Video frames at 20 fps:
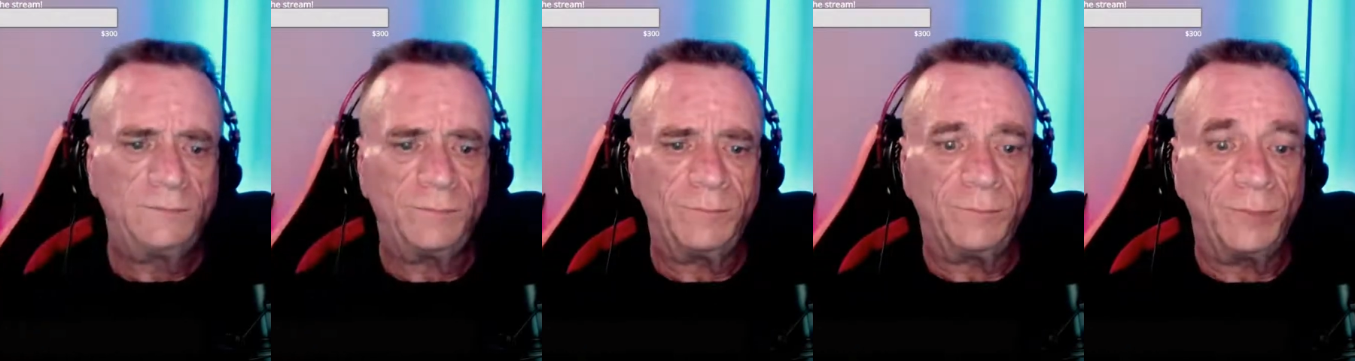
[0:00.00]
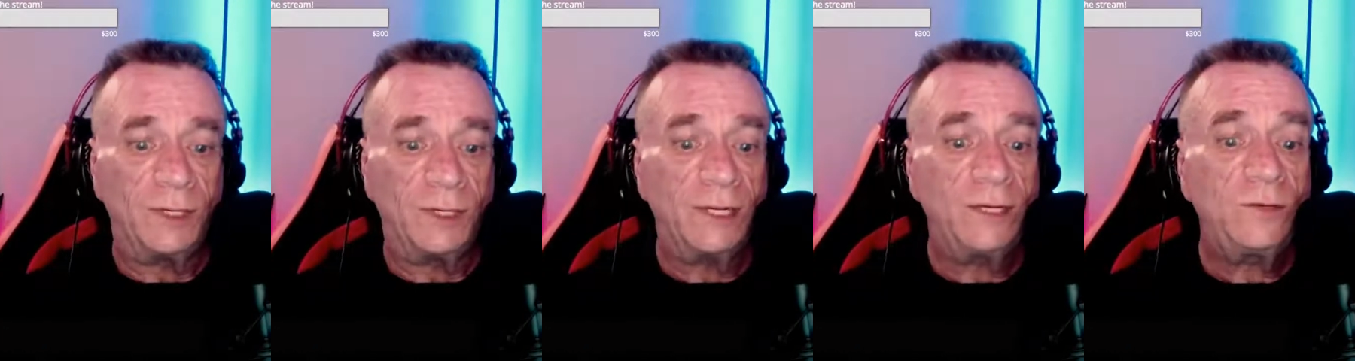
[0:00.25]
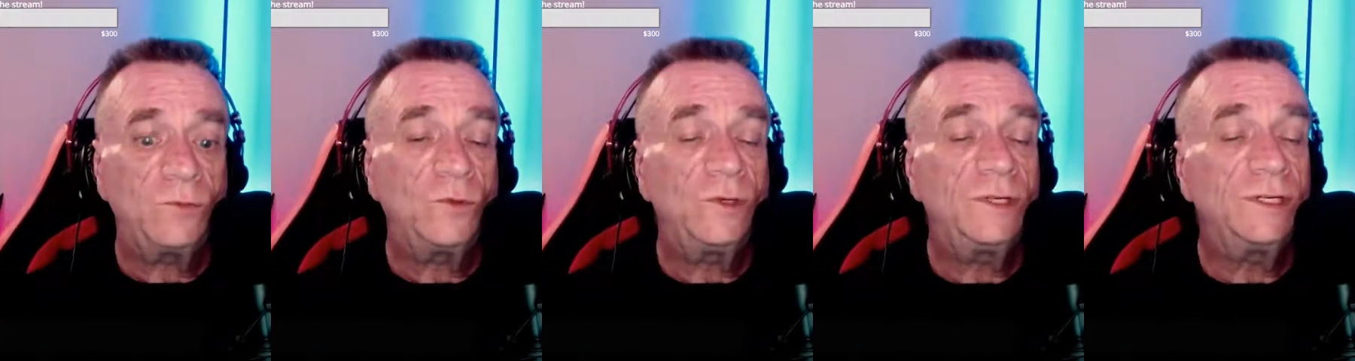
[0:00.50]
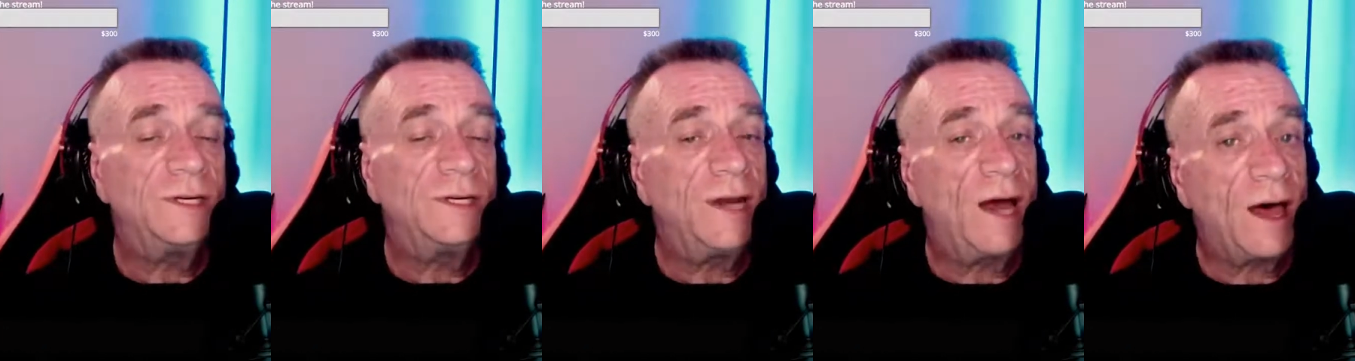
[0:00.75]
But it would
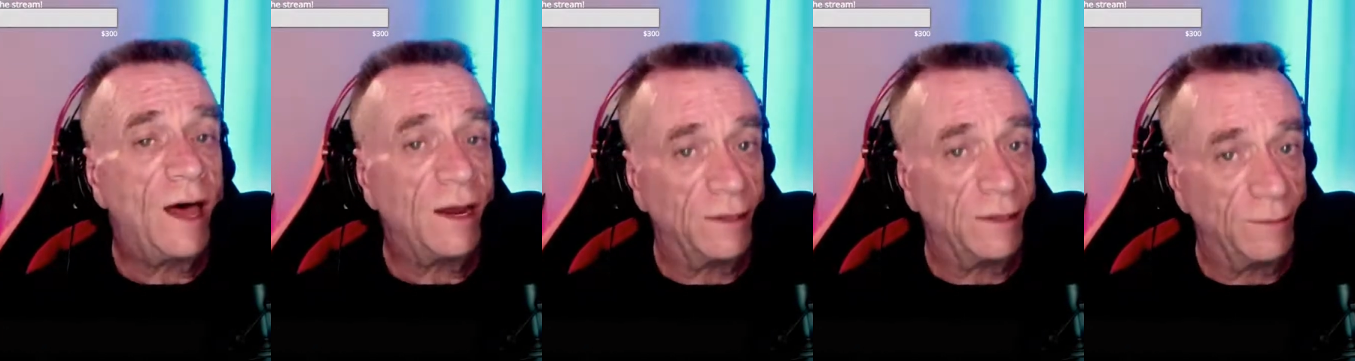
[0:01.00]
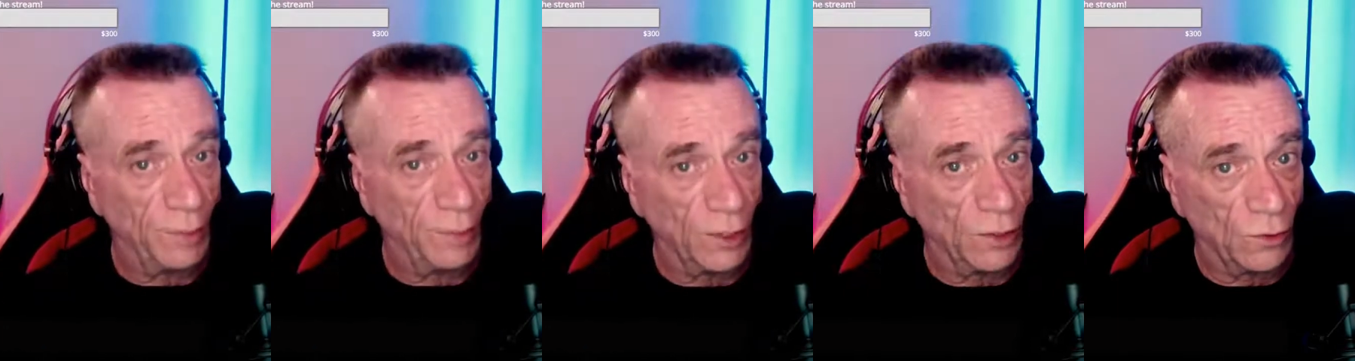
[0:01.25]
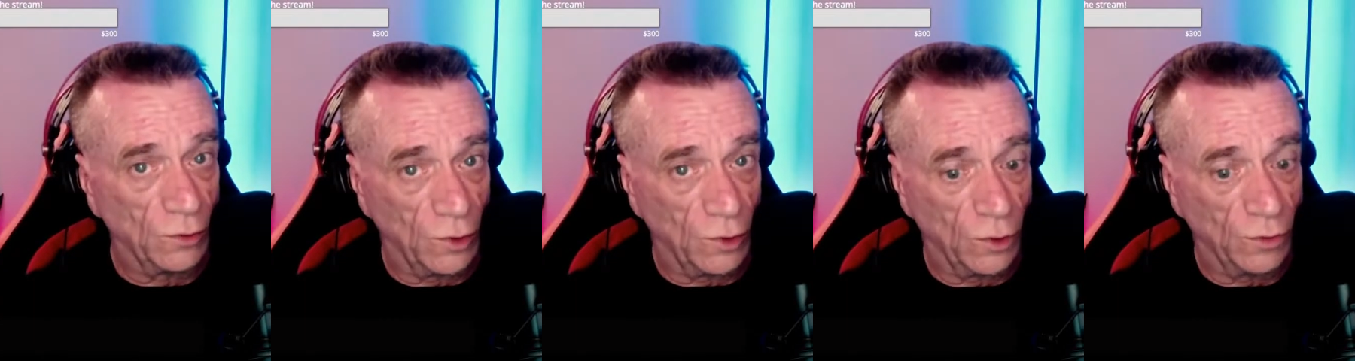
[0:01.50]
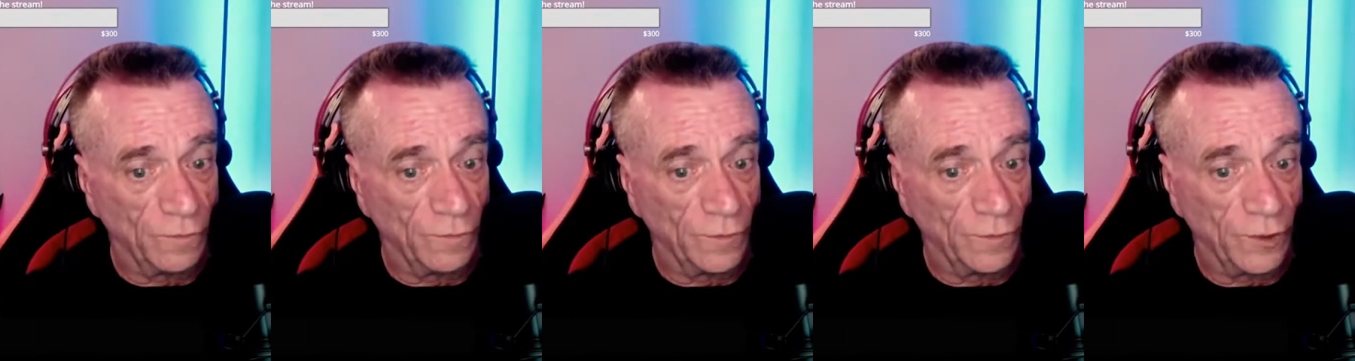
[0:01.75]
not blow
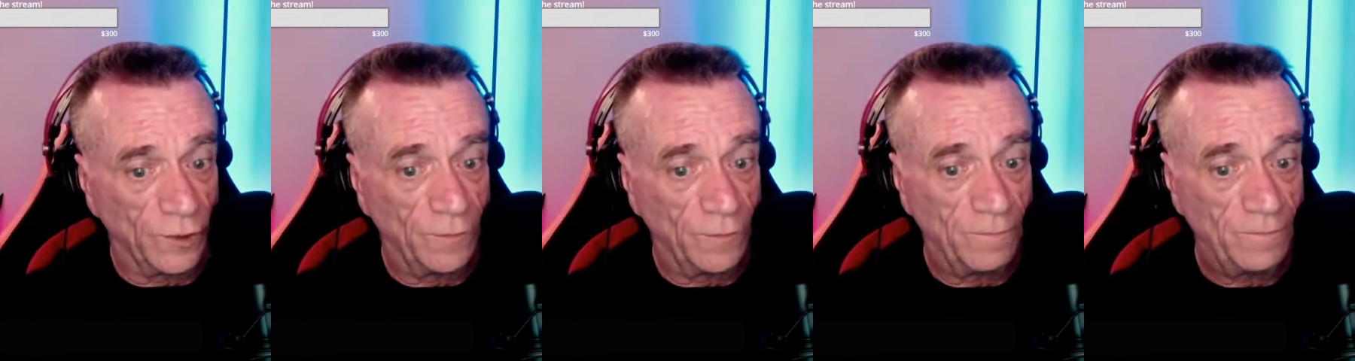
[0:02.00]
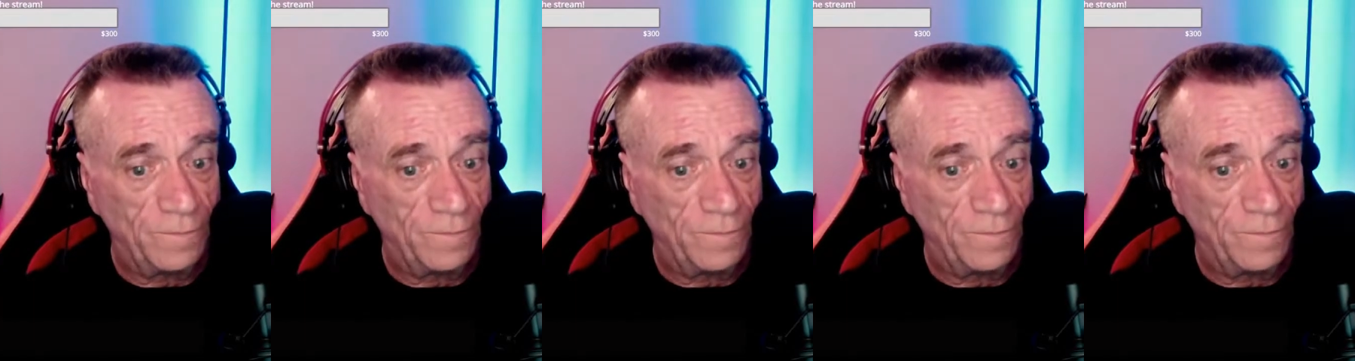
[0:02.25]
over,